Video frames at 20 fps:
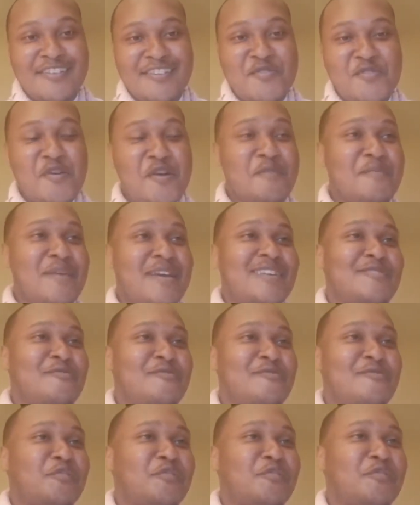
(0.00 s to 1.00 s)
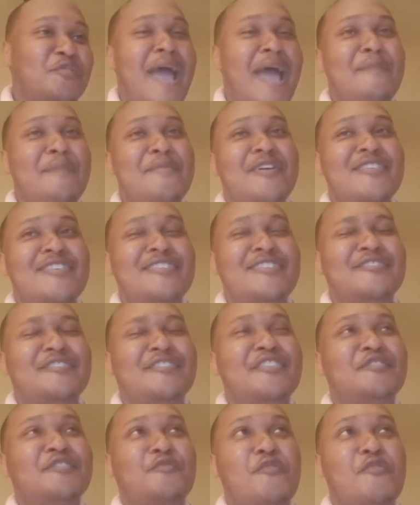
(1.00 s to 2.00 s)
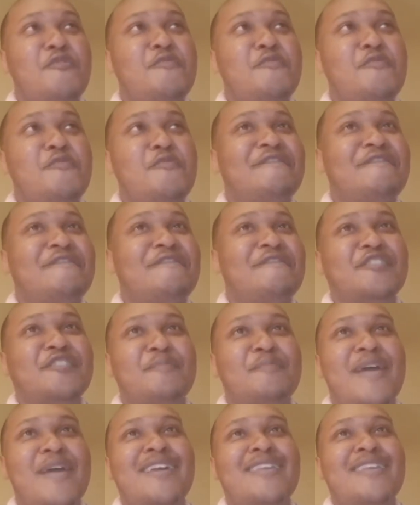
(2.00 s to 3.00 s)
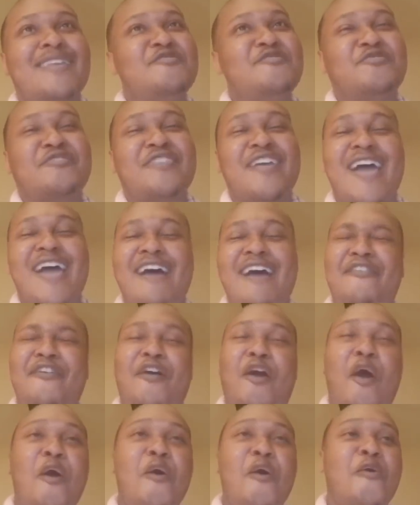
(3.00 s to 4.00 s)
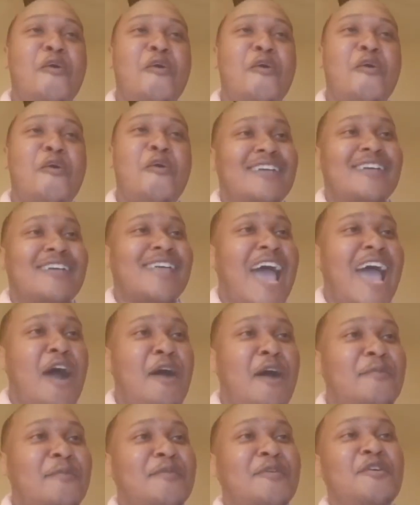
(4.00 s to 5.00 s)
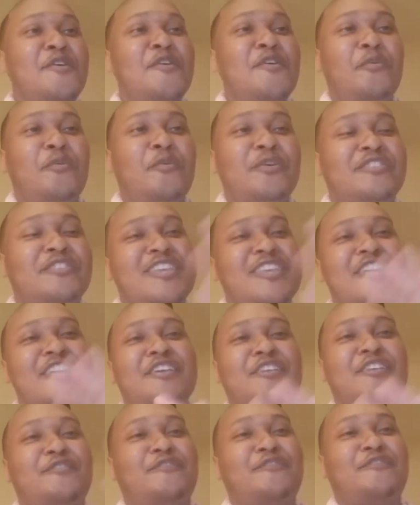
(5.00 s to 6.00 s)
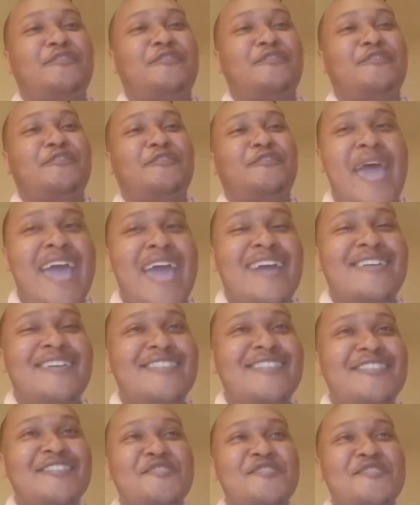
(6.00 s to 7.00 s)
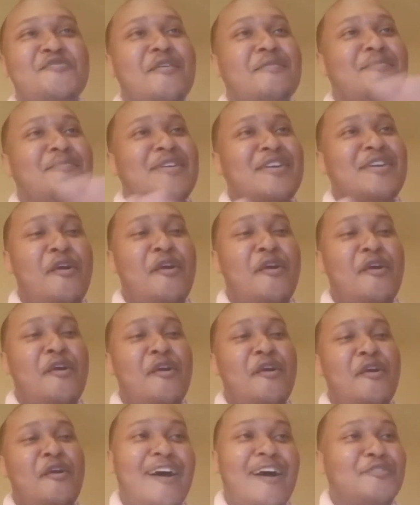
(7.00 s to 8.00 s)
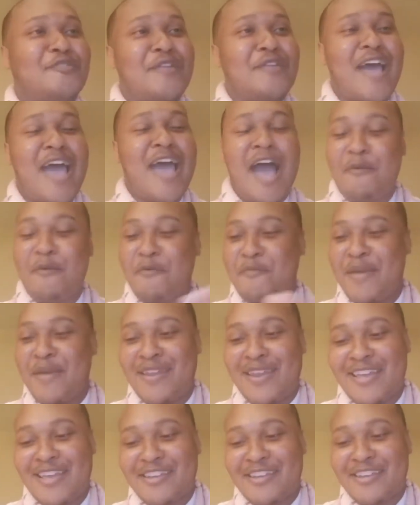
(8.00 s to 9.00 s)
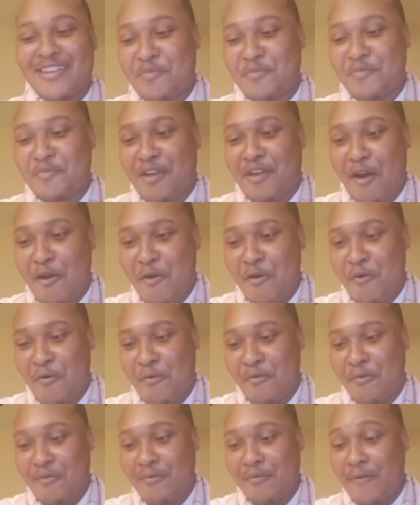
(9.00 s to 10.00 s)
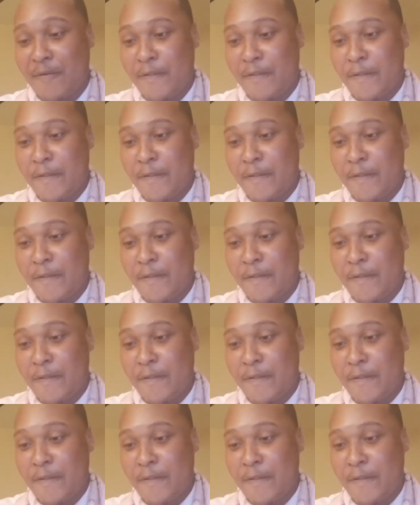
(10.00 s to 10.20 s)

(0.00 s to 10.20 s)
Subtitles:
You know what I mean? Which remind me of this group in Vegas, man. They used to have a cold ass album with scenes from the Mac. You know what I mean? Going all through the album, man. That shit was cold.